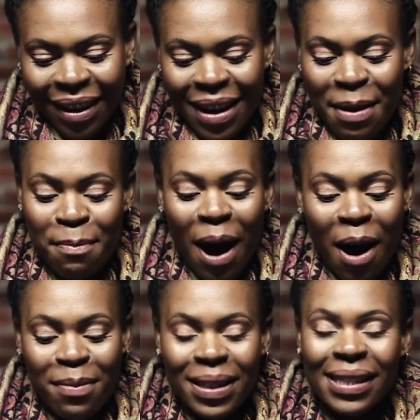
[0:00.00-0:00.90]

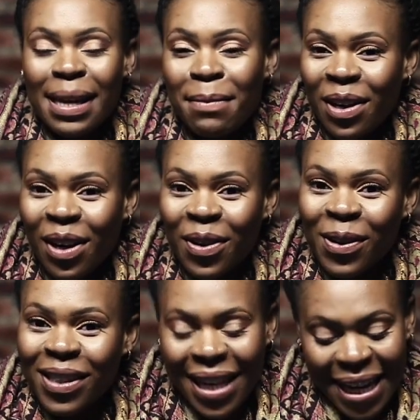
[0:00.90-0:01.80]
empowerment seminar
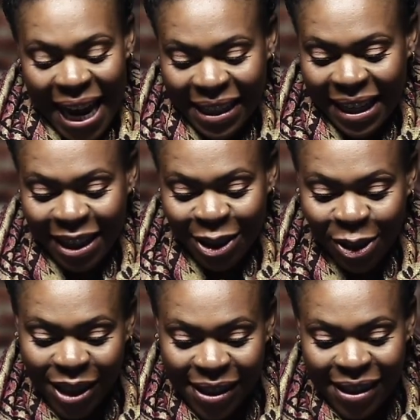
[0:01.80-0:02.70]
called Connecting the
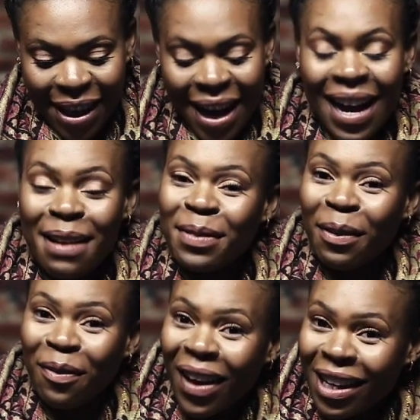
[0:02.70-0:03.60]
Dots. I'm the
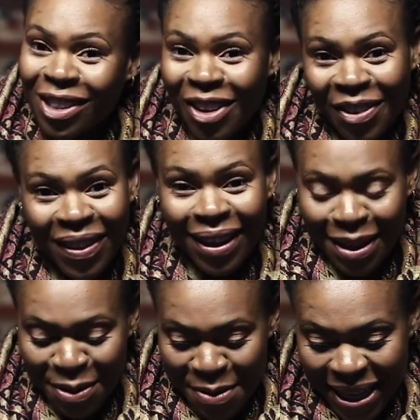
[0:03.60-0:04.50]
face of
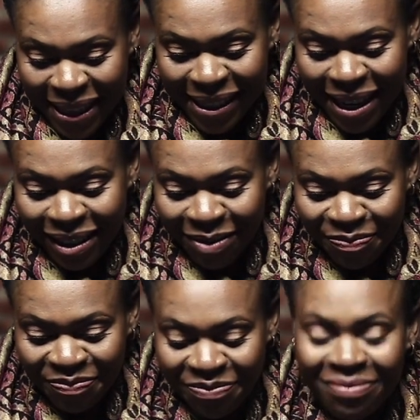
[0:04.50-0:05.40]
Kia Queenstown.
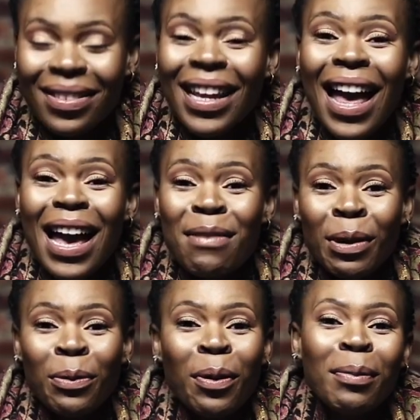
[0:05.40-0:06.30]
I am
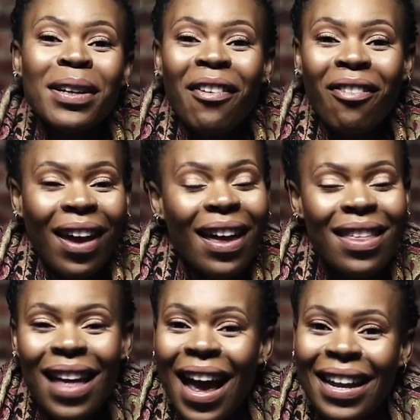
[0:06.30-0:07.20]
a woman of faith.
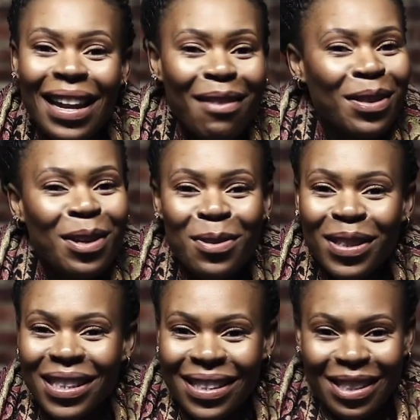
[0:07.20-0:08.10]
I love the
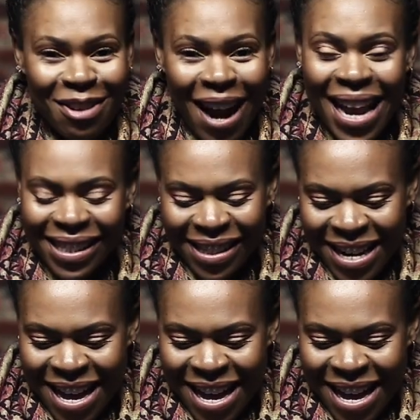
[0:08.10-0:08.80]
Lord Jesus Christ.